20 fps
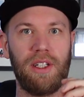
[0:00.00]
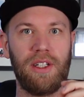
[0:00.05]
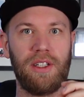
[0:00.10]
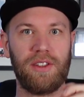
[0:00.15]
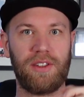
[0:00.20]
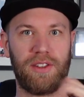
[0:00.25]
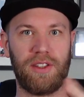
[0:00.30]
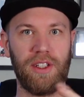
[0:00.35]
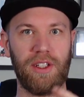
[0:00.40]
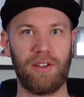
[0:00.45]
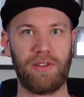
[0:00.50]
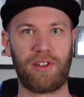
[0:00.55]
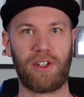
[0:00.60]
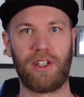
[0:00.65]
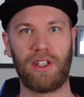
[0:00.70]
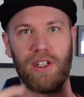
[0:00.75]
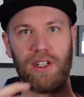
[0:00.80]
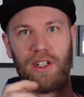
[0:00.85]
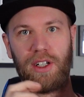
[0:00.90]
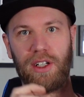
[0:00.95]

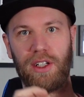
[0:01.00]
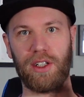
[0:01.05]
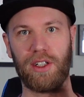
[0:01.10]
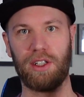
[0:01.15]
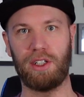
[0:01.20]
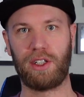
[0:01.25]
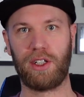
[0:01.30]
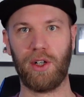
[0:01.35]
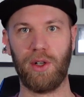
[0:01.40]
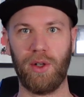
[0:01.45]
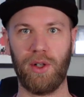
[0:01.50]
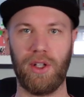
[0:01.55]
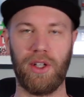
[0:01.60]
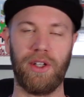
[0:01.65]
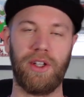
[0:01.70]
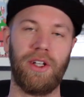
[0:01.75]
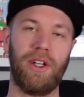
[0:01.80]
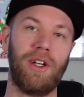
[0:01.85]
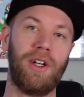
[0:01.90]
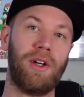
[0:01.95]
silver,
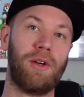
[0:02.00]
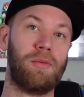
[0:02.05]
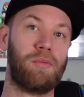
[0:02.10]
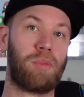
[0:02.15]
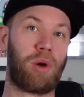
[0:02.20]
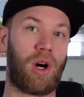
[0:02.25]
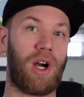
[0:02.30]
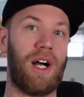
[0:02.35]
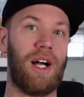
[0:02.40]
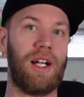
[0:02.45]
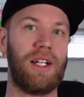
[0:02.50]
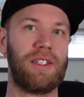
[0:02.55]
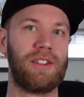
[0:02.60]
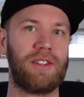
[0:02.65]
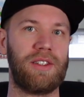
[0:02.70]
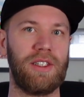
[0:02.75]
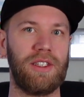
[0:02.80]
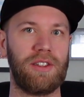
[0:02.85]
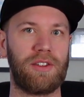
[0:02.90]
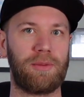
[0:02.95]
gold. Bronze
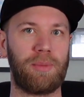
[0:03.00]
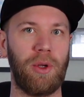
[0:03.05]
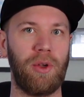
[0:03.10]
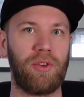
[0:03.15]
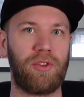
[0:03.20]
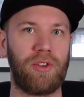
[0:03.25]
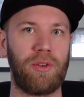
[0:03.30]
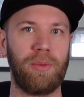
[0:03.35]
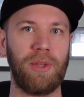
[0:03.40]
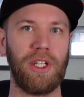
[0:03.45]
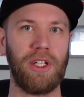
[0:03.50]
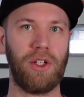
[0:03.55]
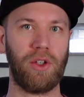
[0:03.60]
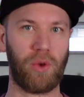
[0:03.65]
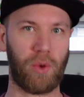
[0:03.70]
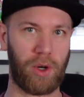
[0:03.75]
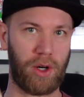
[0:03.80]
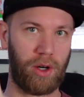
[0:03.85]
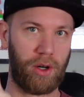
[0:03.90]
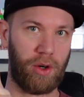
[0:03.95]
is supposed to be
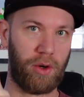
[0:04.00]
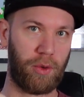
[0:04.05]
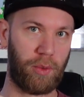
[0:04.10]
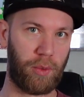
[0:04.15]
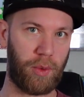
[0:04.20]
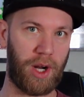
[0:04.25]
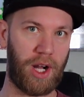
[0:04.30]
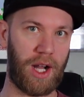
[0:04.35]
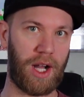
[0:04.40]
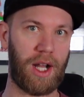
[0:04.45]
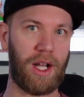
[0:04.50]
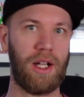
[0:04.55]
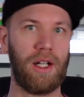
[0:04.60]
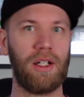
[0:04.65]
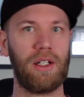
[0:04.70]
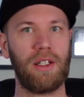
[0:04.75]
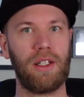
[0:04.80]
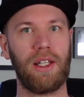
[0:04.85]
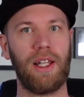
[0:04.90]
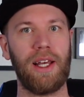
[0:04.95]
your raw
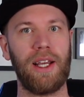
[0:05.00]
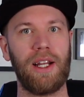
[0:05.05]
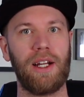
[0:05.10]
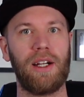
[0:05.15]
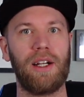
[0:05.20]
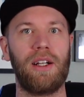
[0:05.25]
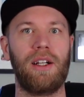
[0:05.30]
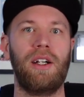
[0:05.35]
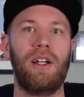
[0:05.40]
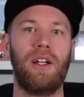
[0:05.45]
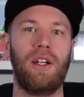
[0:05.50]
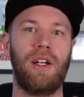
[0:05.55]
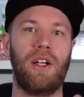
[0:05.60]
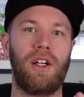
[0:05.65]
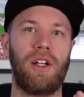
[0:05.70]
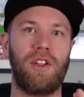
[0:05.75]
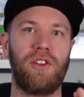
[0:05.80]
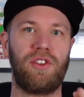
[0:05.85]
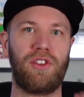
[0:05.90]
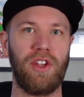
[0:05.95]
layer.
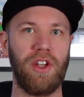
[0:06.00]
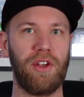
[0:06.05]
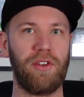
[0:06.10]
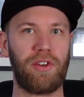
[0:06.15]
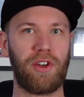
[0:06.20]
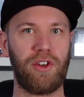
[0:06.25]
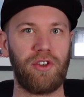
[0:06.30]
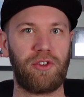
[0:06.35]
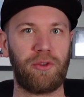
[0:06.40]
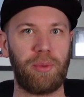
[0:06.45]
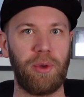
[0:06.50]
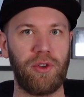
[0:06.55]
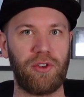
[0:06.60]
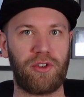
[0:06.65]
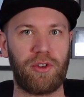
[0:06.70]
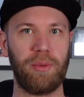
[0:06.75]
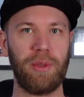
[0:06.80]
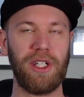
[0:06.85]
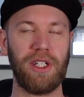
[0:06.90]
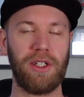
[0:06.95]
Silver is supposed
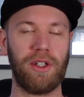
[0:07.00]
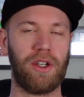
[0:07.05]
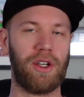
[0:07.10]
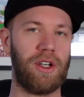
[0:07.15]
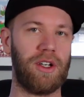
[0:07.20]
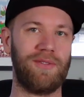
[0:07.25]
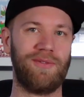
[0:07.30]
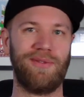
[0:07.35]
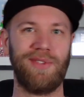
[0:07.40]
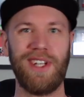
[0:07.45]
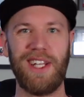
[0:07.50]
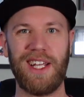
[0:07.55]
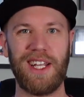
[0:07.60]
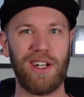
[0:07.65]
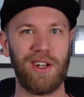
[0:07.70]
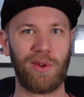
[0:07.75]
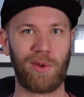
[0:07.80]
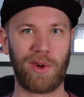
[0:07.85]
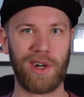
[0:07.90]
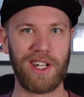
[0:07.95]
to be your
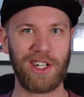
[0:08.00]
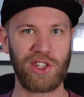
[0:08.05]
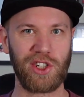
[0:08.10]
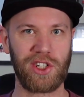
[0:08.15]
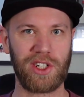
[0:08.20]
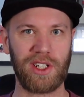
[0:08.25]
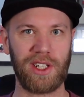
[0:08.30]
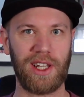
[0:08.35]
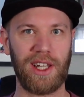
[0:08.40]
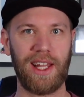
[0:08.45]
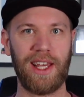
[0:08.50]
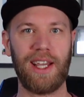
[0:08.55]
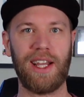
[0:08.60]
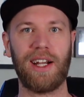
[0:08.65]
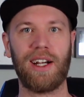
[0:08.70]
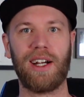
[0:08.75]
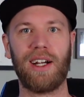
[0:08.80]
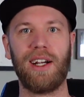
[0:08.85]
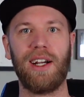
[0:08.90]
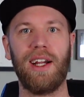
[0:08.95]
enriched
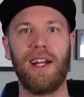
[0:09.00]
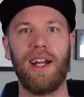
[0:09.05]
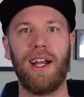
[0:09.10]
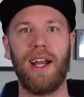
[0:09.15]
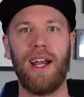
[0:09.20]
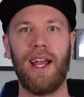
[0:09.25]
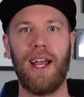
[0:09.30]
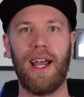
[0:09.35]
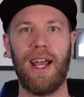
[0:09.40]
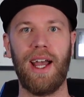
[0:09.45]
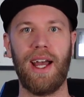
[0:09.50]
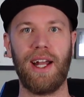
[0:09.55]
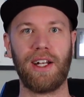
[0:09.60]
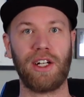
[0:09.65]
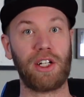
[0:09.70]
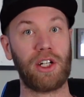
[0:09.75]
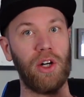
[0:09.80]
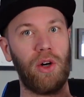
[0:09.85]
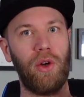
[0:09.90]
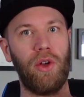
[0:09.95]
layer,
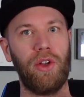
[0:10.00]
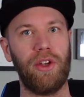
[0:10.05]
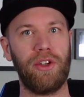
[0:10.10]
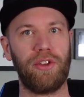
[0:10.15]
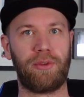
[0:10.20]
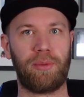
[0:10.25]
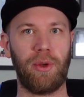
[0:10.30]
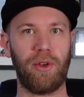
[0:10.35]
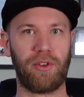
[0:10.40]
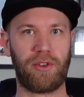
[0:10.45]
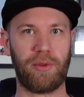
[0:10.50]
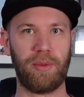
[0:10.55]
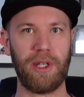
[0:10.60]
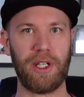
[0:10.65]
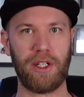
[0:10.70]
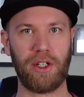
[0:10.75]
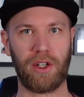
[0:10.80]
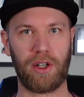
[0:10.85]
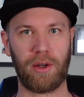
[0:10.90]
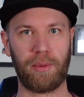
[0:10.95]
and gold is supposed to be
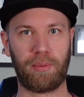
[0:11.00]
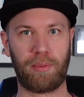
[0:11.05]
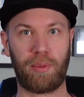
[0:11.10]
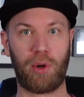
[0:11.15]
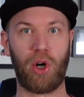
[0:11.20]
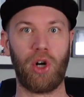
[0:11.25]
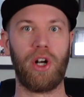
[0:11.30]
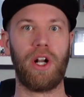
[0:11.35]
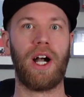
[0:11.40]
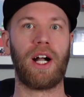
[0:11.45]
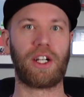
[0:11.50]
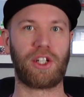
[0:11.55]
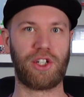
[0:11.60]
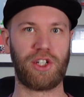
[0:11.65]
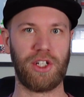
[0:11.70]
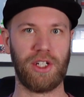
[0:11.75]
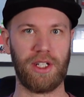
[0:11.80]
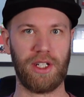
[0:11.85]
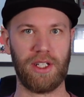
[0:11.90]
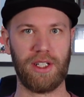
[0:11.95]
your
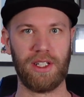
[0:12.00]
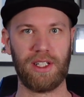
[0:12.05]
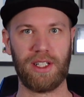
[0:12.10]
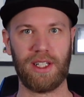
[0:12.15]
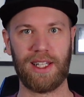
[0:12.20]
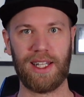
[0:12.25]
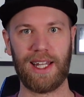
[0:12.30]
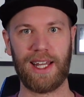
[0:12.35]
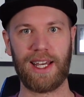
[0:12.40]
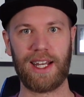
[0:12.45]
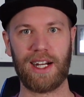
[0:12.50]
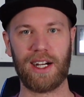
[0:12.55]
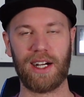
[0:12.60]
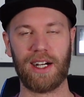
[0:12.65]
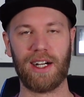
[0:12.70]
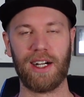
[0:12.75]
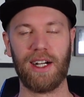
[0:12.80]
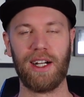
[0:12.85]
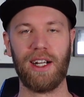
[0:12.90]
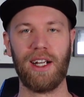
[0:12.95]
production
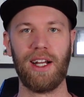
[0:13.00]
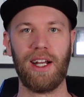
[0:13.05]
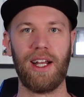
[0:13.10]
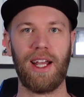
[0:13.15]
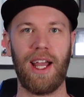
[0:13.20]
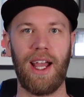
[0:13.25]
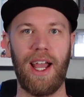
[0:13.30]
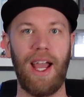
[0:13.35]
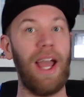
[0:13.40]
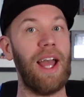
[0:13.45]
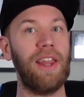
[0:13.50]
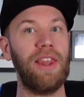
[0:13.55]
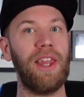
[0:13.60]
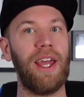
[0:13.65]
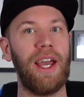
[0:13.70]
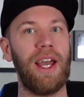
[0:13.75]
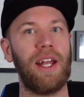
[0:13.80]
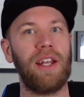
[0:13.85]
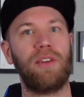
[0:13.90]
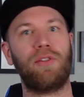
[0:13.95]
layer. And
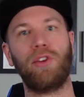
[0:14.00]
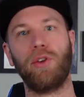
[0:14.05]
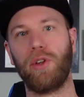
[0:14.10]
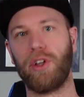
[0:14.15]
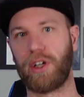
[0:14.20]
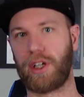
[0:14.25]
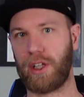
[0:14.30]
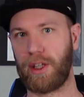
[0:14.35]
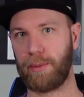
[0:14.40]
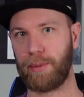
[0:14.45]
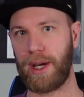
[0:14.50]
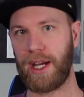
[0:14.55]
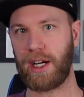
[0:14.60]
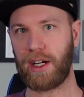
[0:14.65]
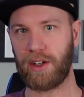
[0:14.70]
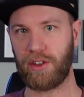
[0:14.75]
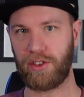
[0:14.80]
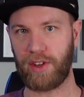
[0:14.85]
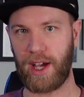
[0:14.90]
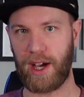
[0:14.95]
then if you look at the
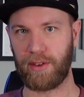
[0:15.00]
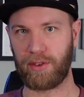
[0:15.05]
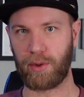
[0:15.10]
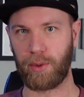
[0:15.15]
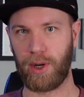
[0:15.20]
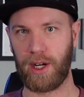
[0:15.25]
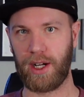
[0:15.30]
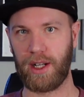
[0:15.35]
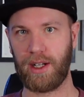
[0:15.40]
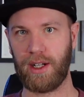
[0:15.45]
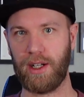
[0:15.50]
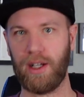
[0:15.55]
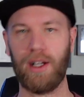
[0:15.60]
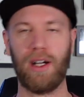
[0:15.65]
Microsoft one,